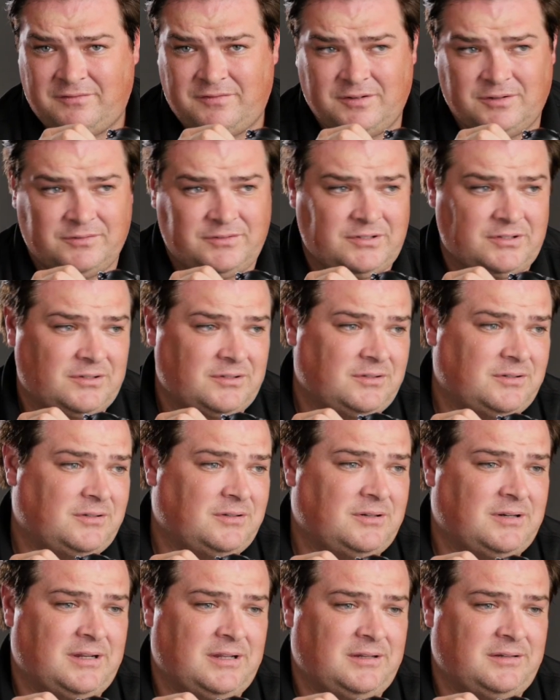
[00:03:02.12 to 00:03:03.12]

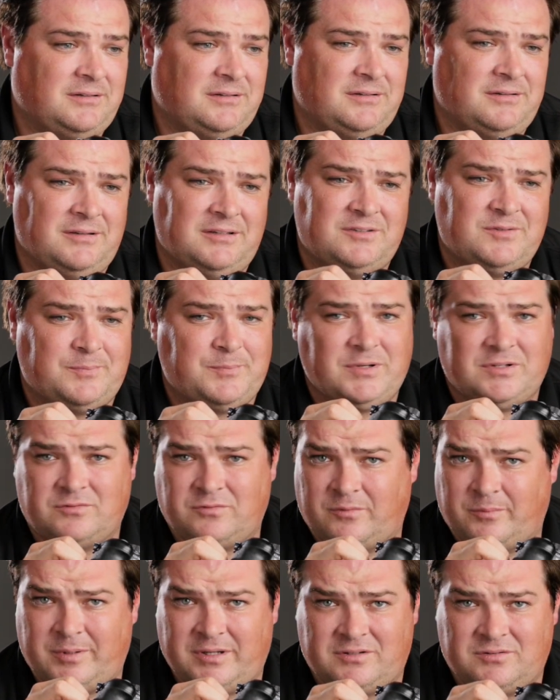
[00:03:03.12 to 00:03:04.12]
filter and it's
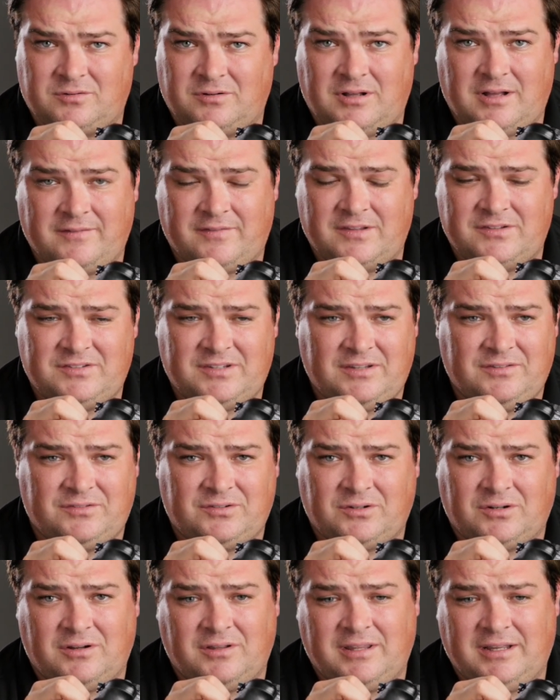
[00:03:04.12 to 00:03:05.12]
pixel per pixel off the
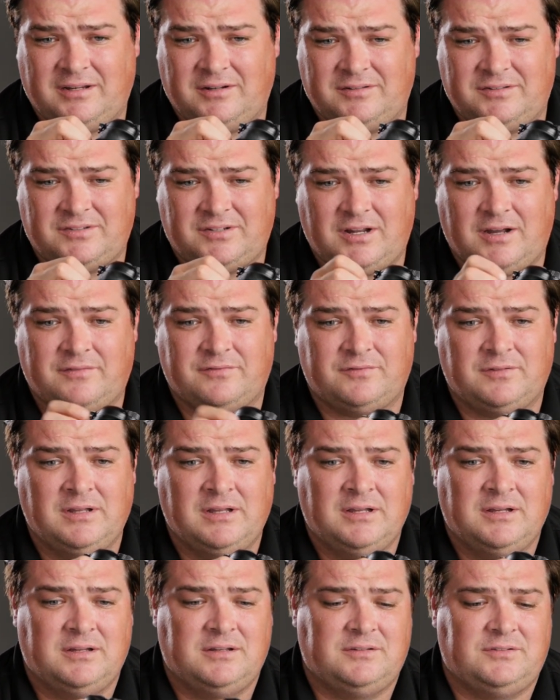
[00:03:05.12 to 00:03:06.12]
sensor, all that good stuff.
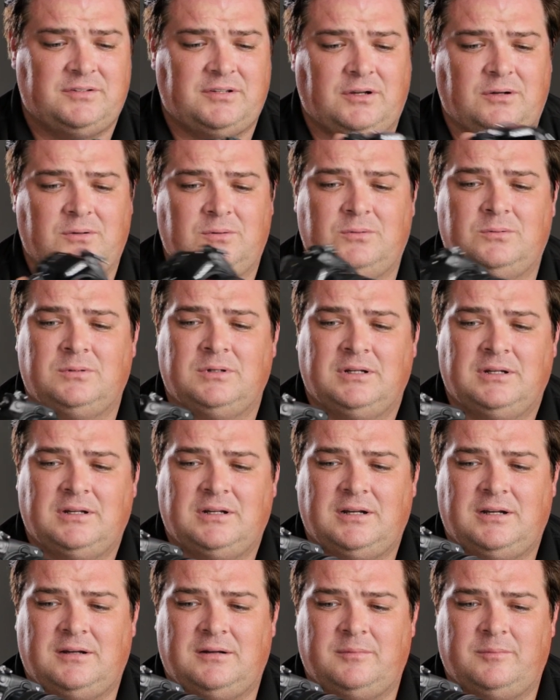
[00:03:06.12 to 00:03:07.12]
So
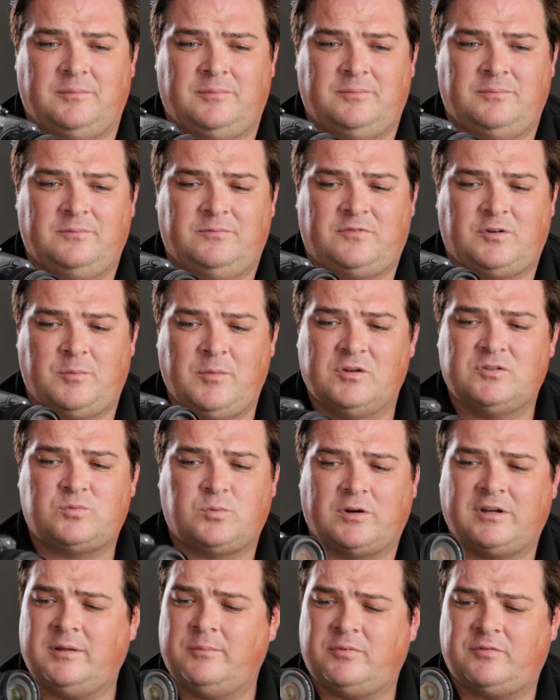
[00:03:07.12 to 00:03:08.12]
for most
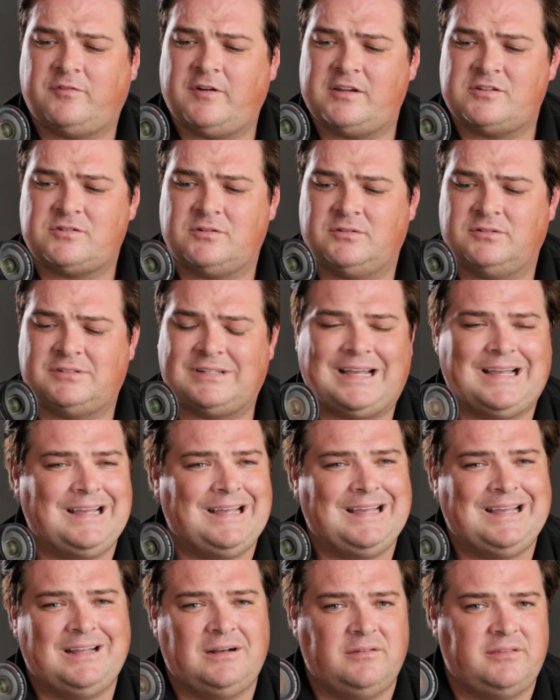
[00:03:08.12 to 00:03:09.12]
working professionals,
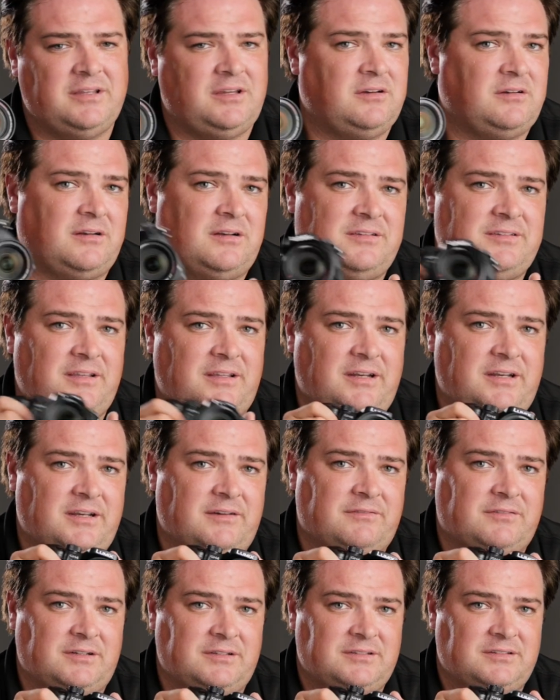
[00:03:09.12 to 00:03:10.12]
I don't think you're going to see any
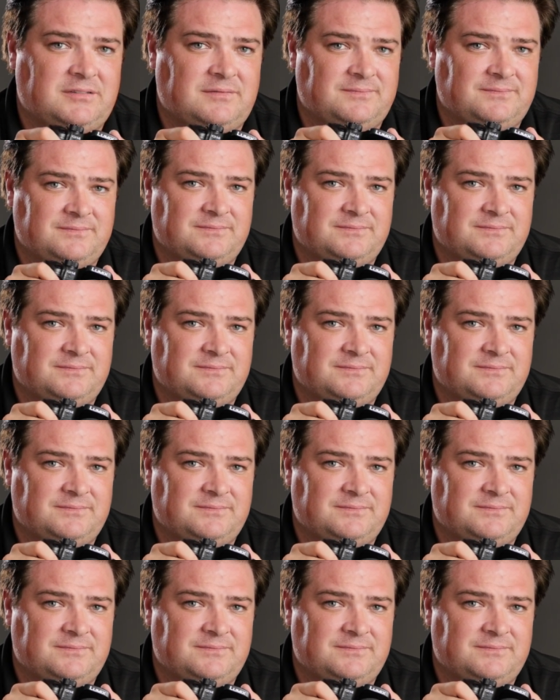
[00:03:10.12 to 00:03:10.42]
difference.